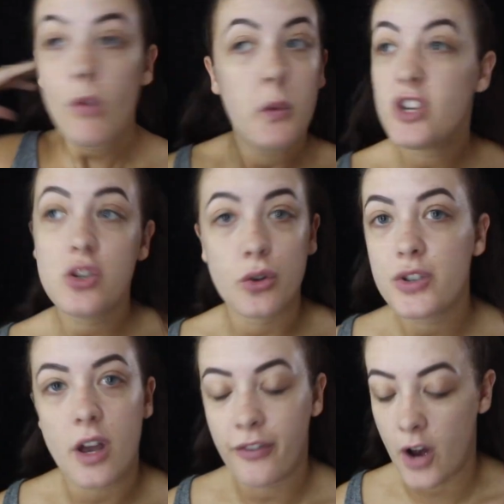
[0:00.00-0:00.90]
which is
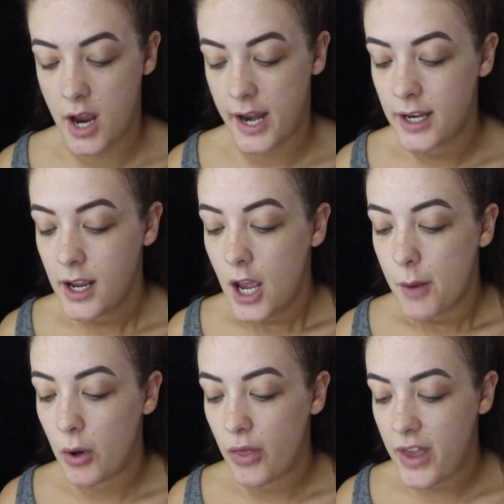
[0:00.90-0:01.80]
also fine,
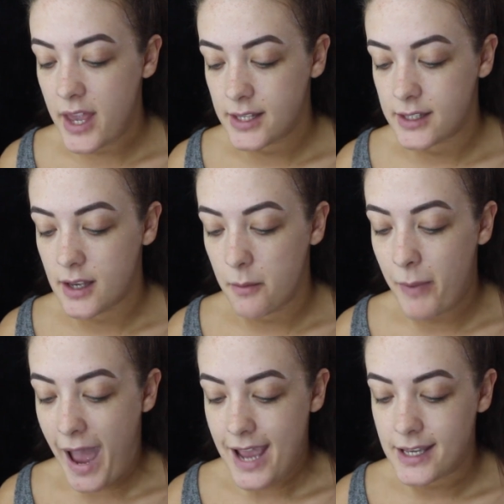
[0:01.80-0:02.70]
but this
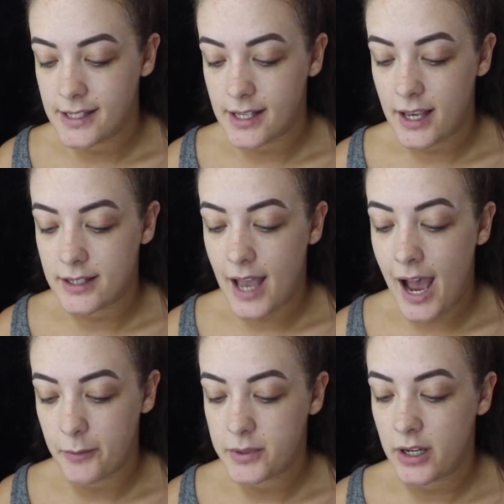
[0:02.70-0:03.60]
base is
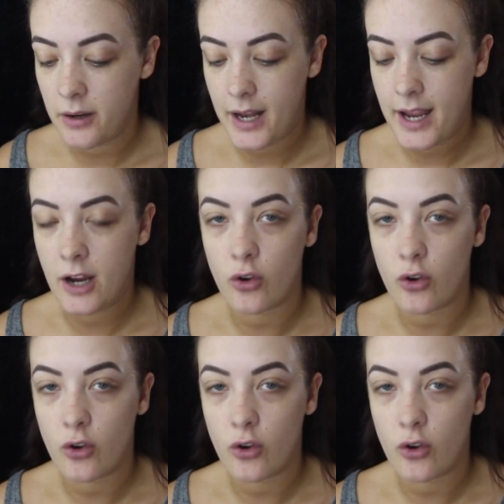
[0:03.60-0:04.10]
absolutely